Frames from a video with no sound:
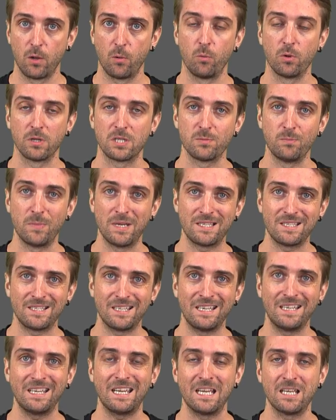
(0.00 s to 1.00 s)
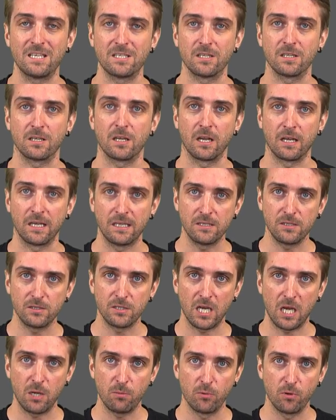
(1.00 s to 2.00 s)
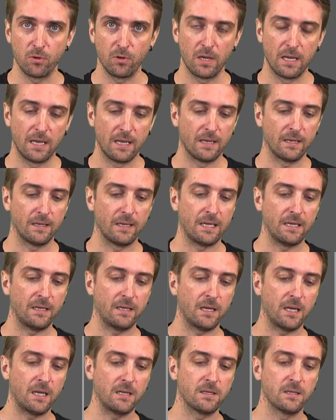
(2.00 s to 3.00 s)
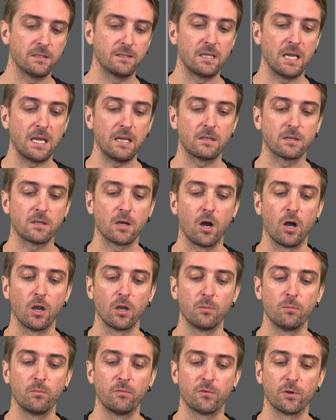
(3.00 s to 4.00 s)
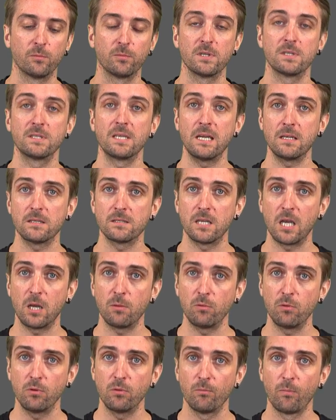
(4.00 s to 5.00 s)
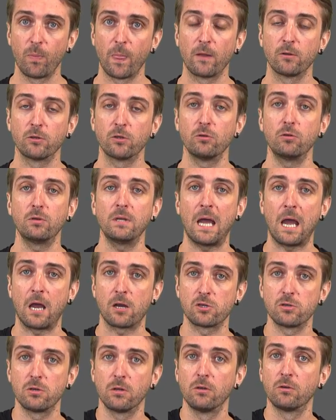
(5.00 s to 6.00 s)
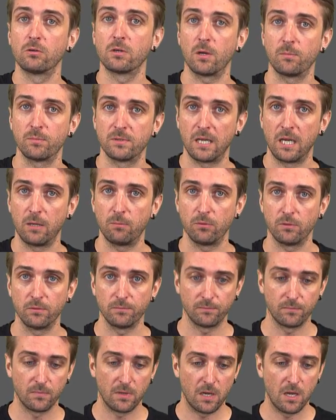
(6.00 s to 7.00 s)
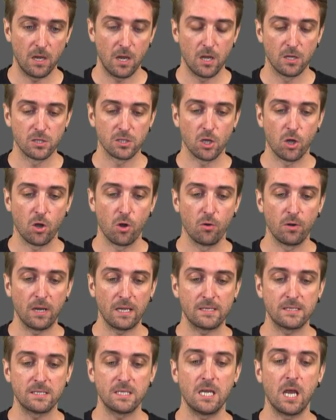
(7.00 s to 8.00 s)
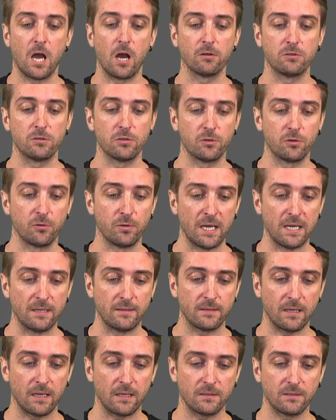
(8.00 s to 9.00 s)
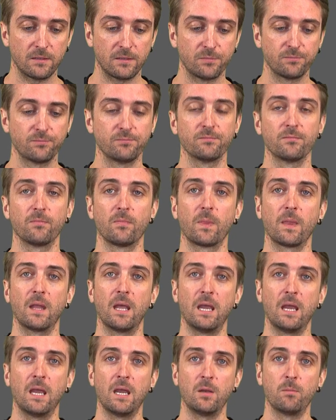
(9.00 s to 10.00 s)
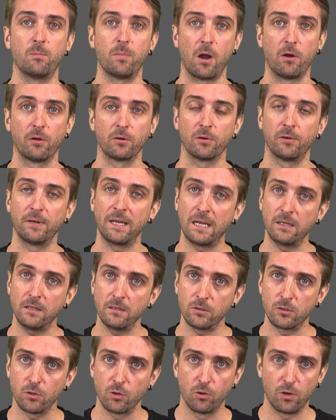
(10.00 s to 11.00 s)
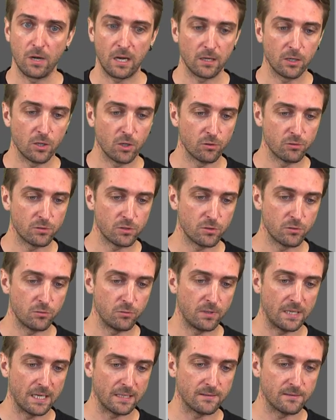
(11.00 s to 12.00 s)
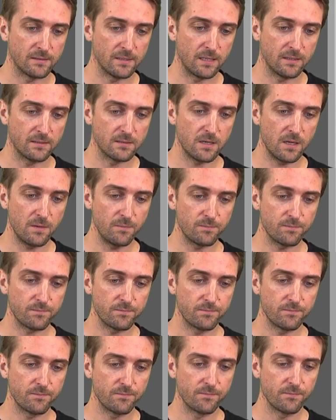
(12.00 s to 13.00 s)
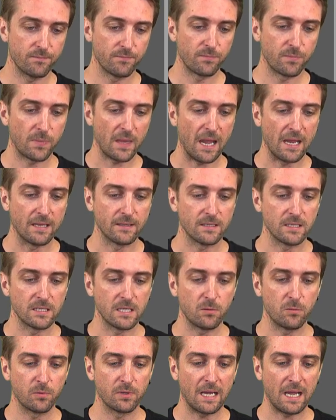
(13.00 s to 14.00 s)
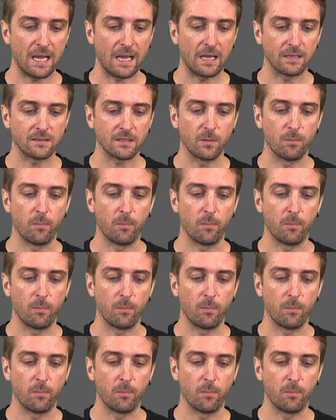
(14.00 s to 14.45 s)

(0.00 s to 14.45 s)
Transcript: What's missing is the calendar table linking the date column from the sales table to the actual lookup table. So let's see how to create that. In Power Query Editor, I go to Get Data, and then I want to add a